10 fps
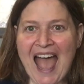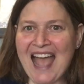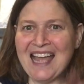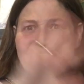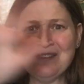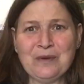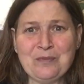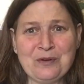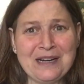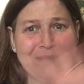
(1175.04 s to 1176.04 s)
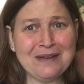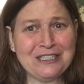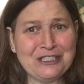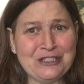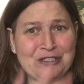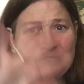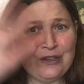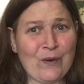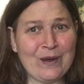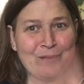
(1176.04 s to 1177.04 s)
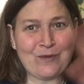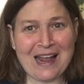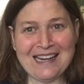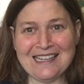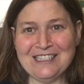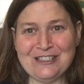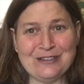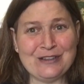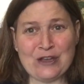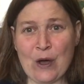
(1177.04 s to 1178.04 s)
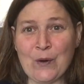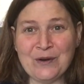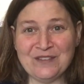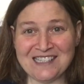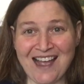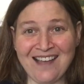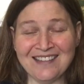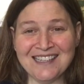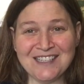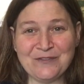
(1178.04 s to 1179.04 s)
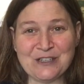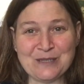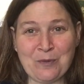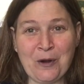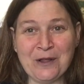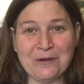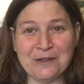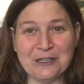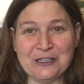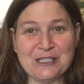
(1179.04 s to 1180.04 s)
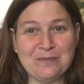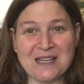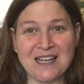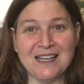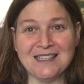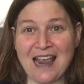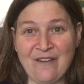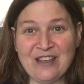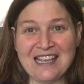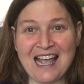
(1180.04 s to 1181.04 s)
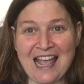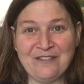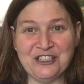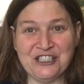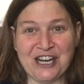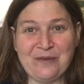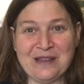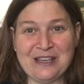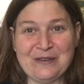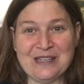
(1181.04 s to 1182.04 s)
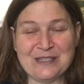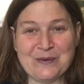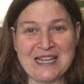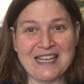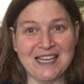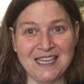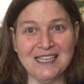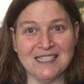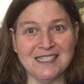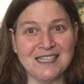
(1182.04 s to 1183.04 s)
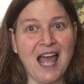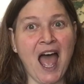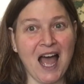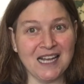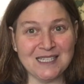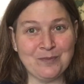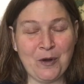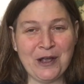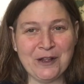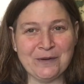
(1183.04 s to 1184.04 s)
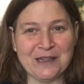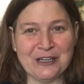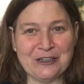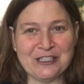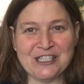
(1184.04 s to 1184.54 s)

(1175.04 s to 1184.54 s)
And we're pretty much going right into the cone of silence for spoiler alerts, because everything I have to share with you this week is a spoiler alert.